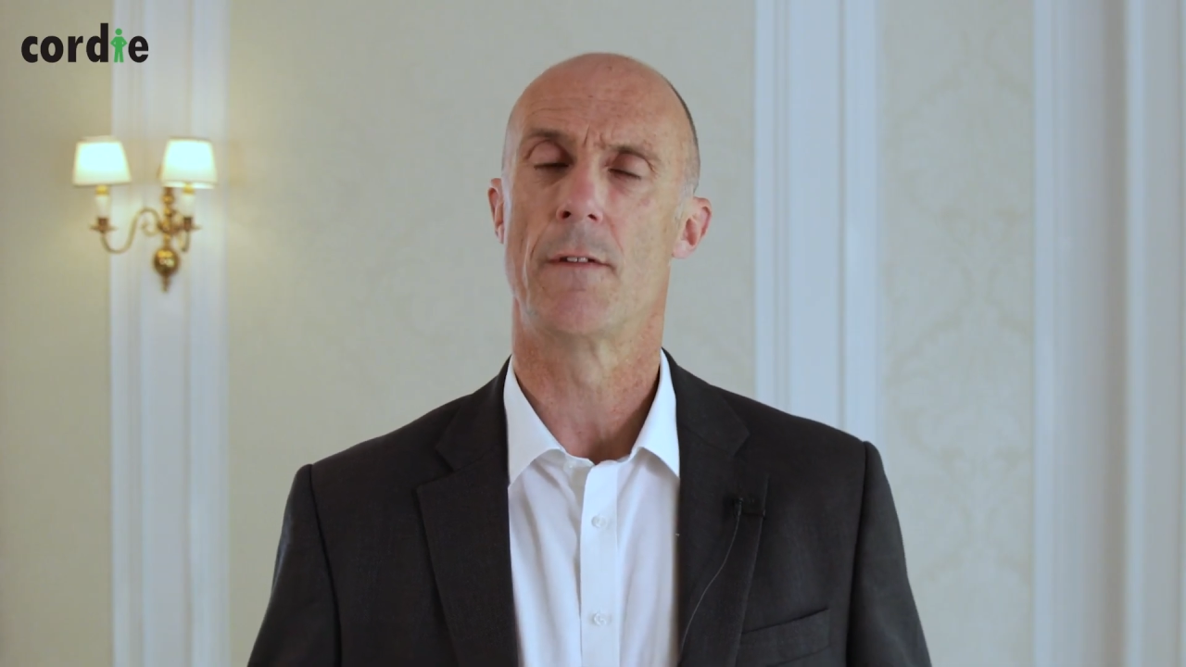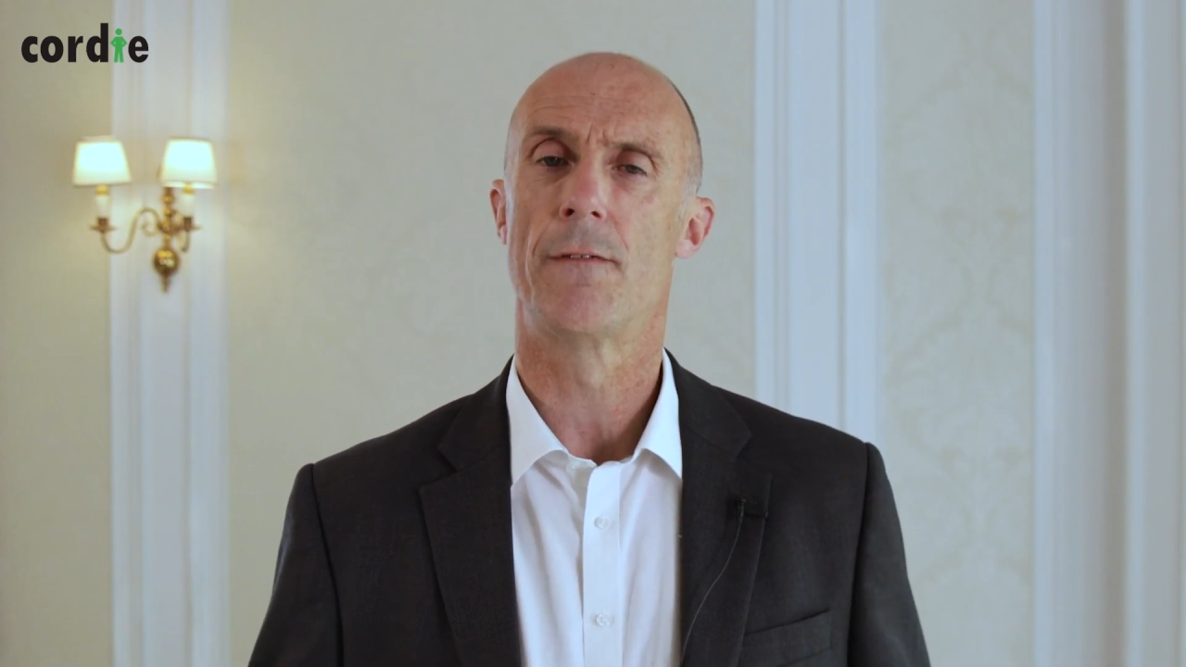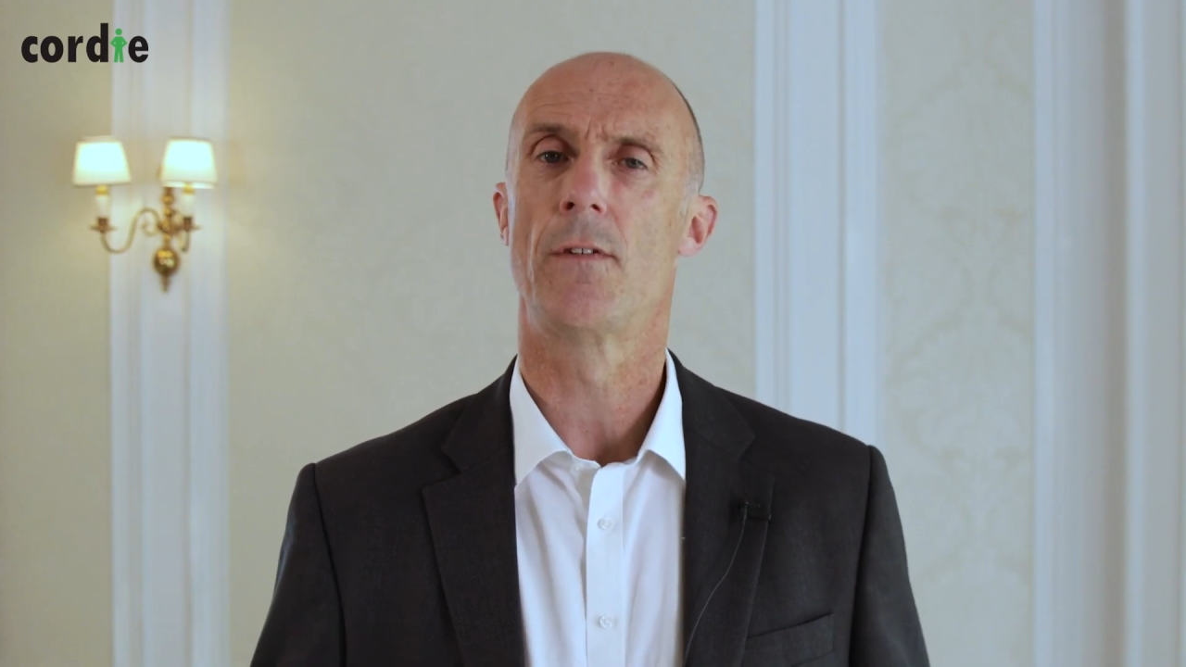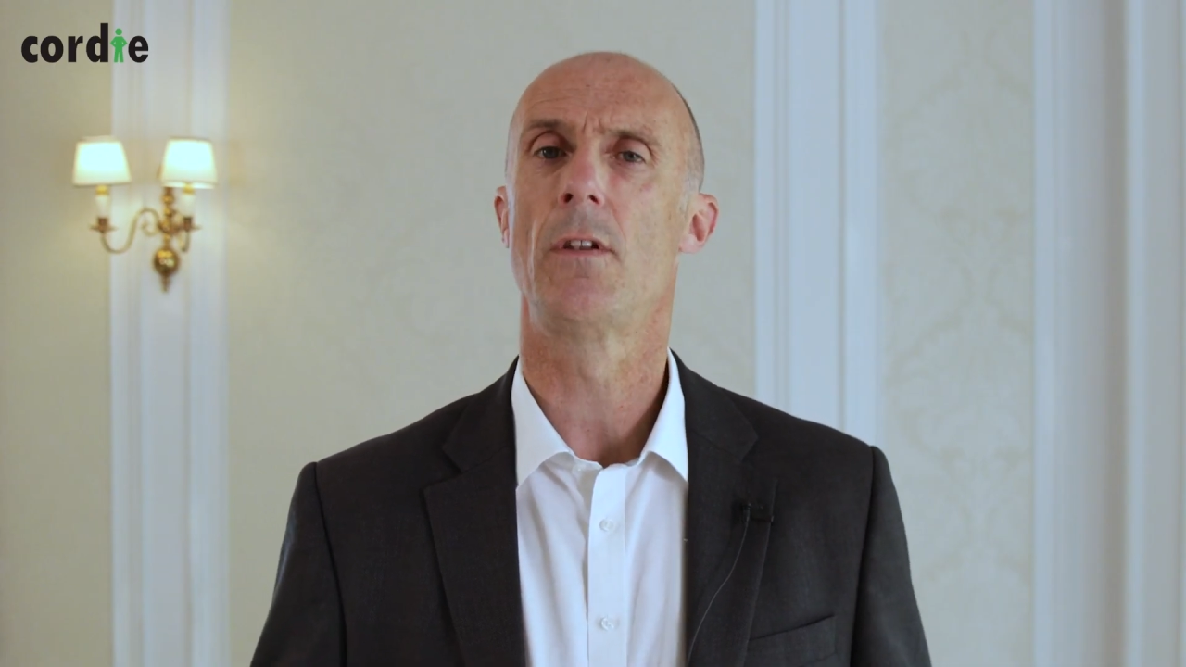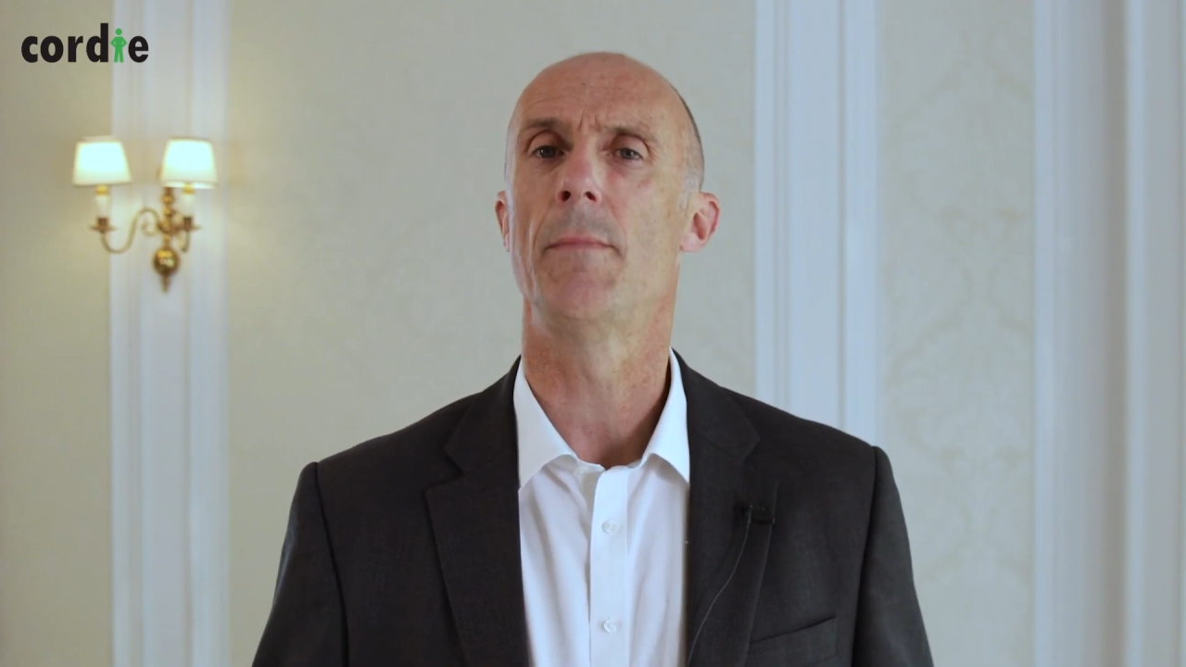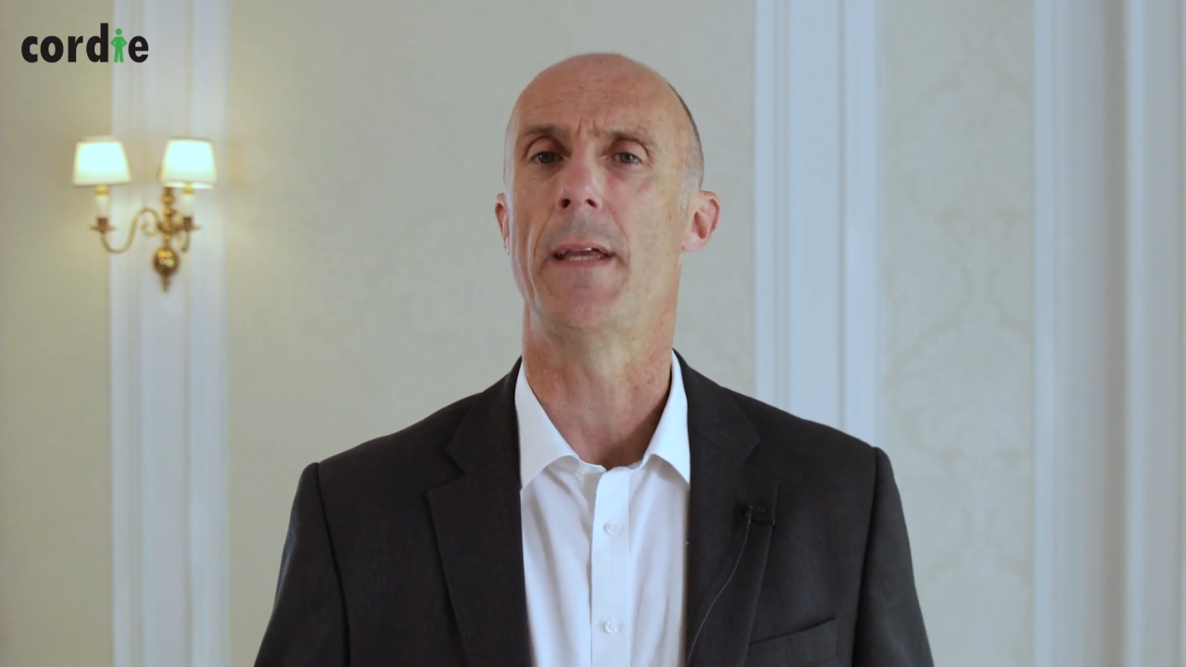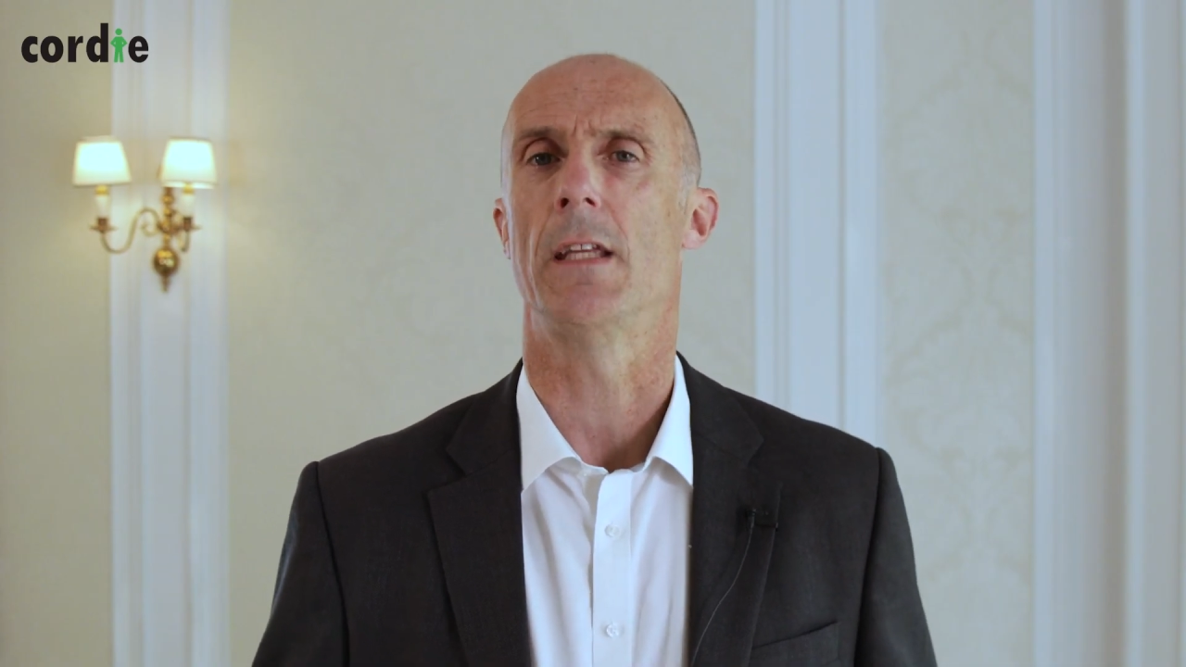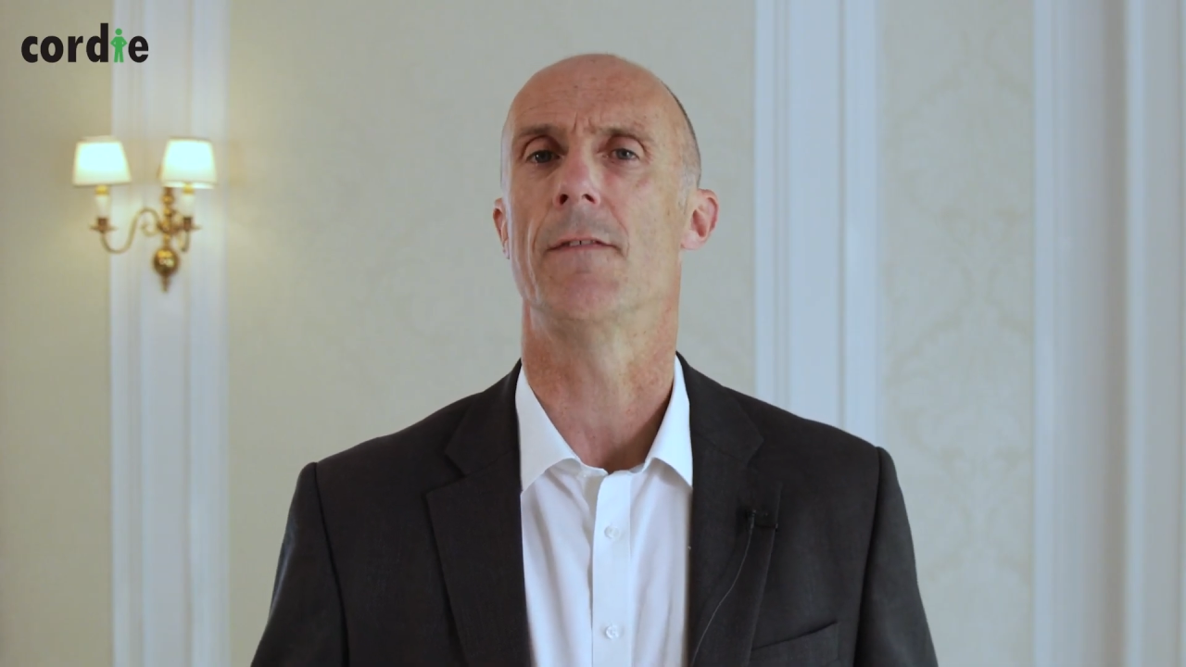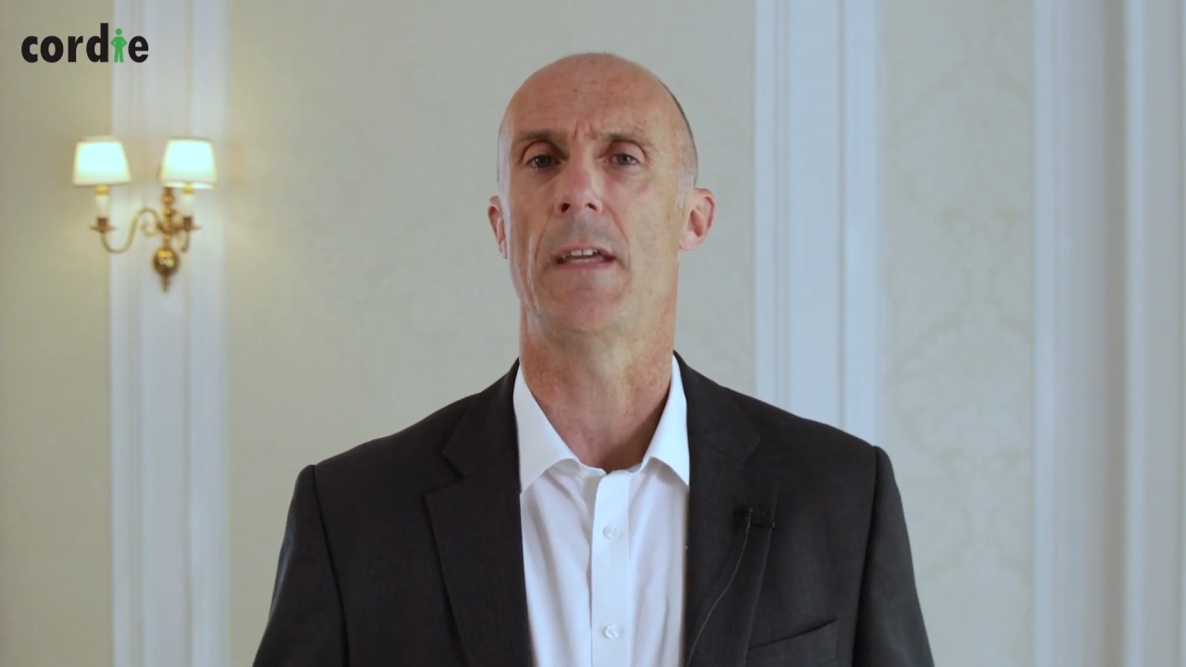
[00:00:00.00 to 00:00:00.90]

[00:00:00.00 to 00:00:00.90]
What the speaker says: full meaning of